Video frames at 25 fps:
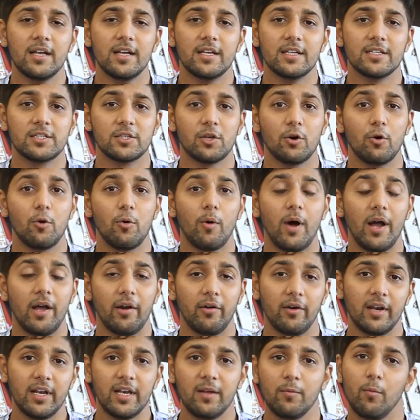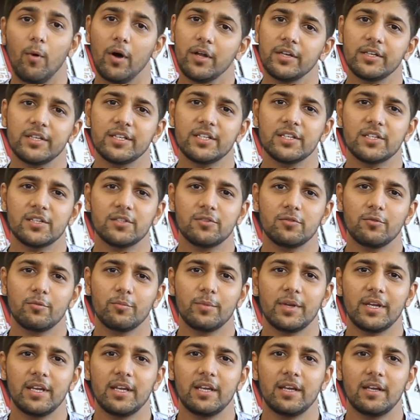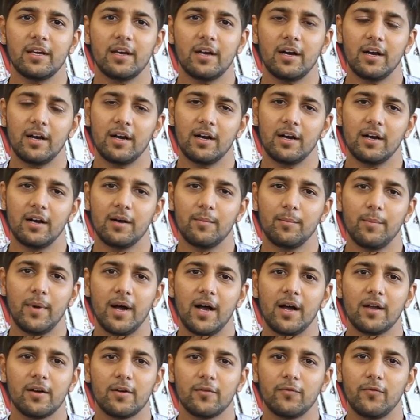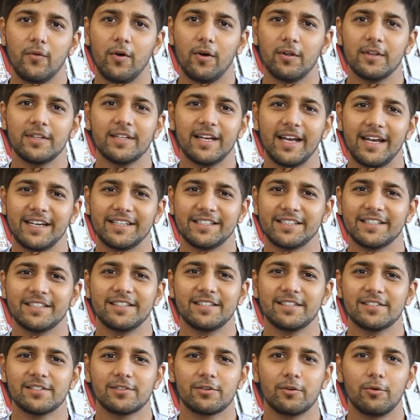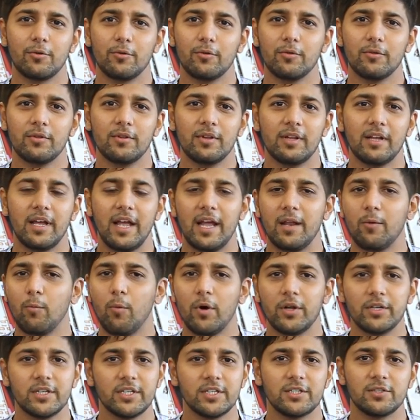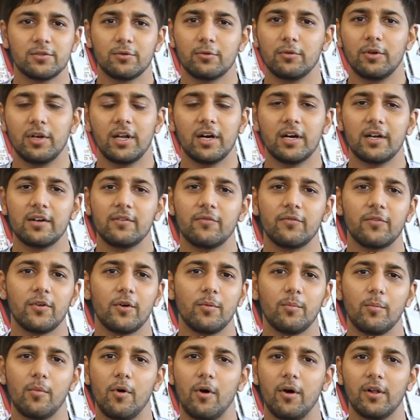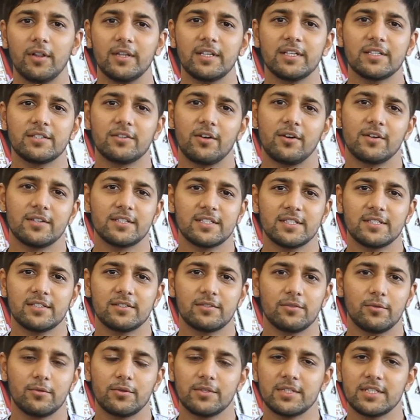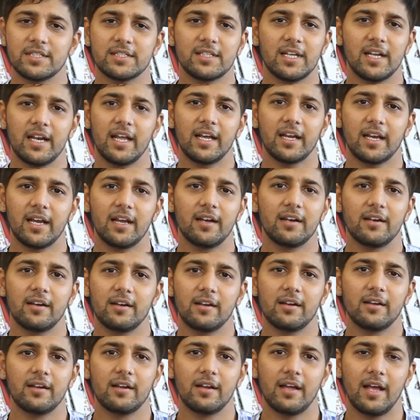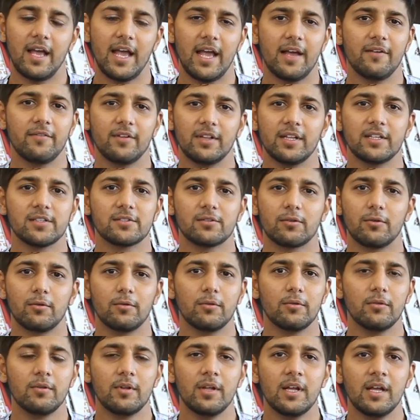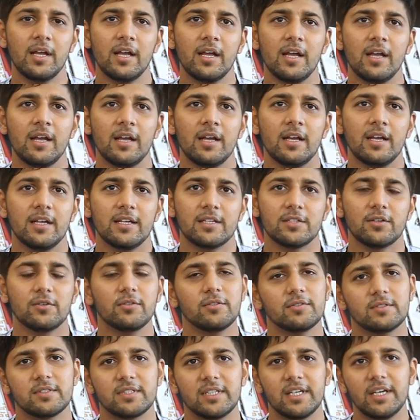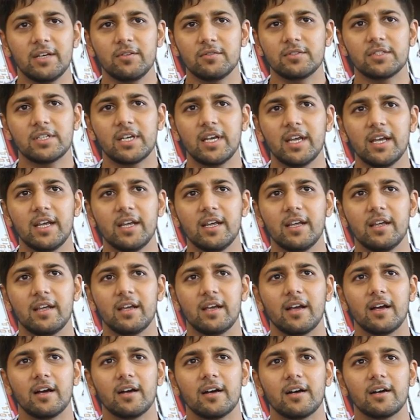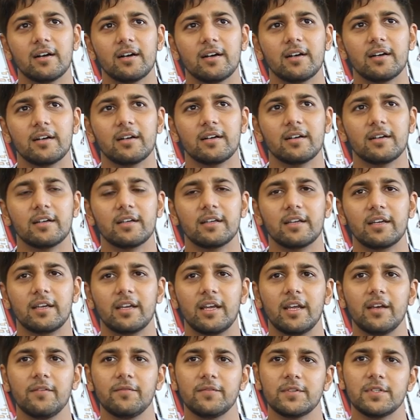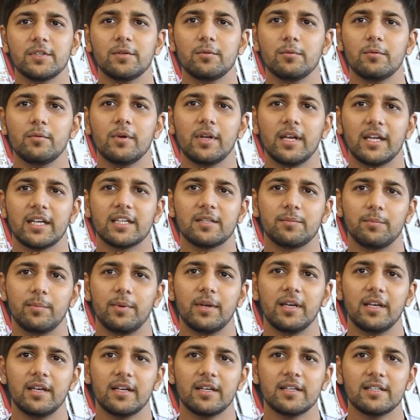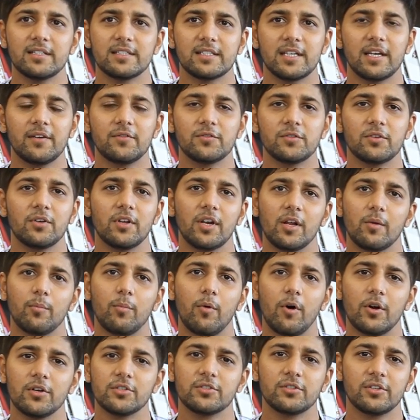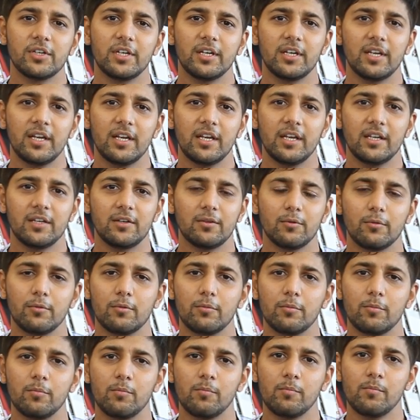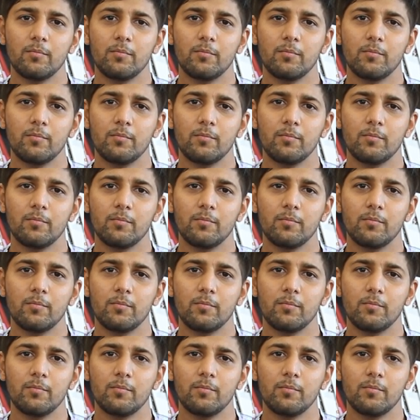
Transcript: So I really wanted to be a part of all the action in the school and wanted to learn from all the sources, sources that I can have in the school. So CHK uh, gives you an experience, gives you an opportunity to